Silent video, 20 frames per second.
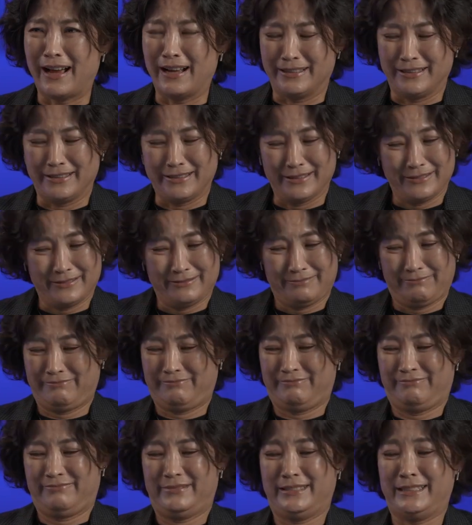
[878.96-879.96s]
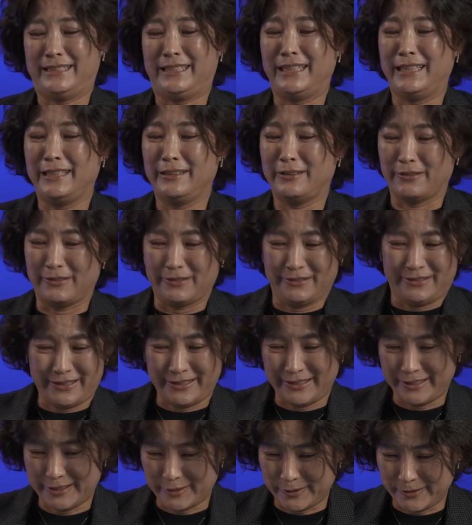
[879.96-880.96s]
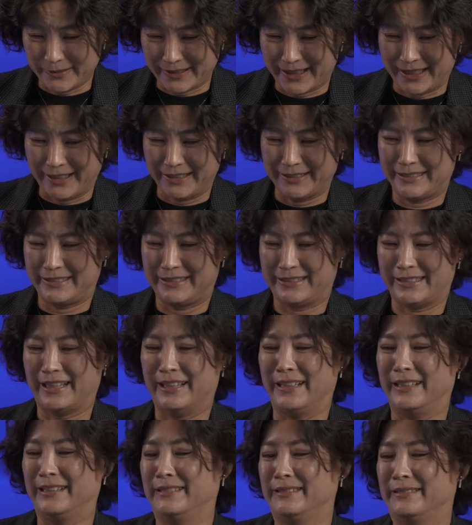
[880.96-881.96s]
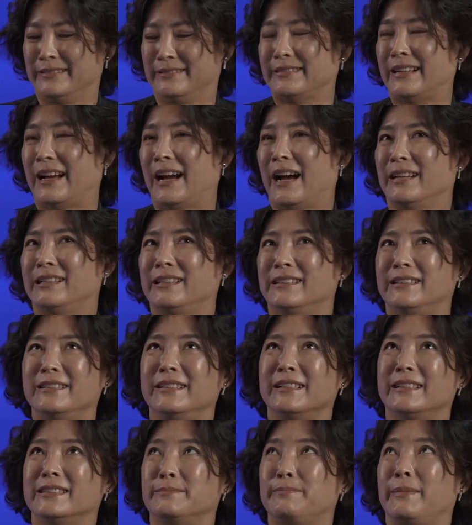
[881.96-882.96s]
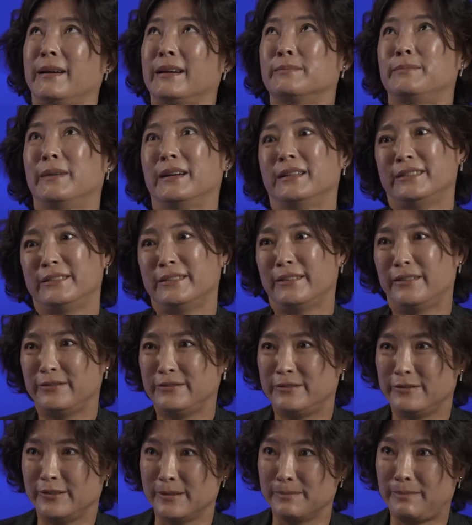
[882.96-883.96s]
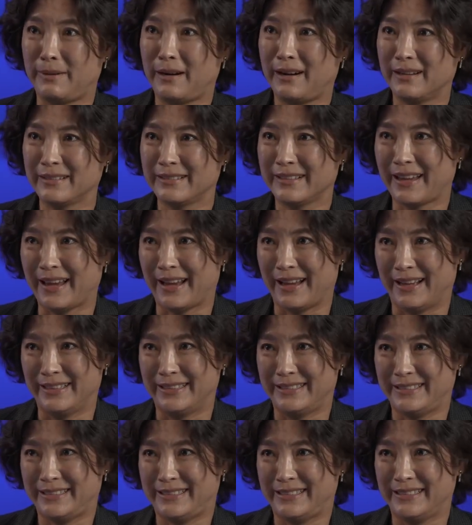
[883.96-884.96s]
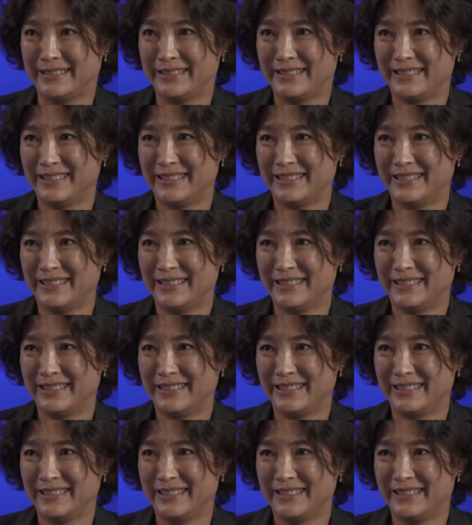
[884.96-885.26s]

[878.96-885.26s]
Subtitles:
I didn't see the digital age, and I didn't expect myself doing podcasts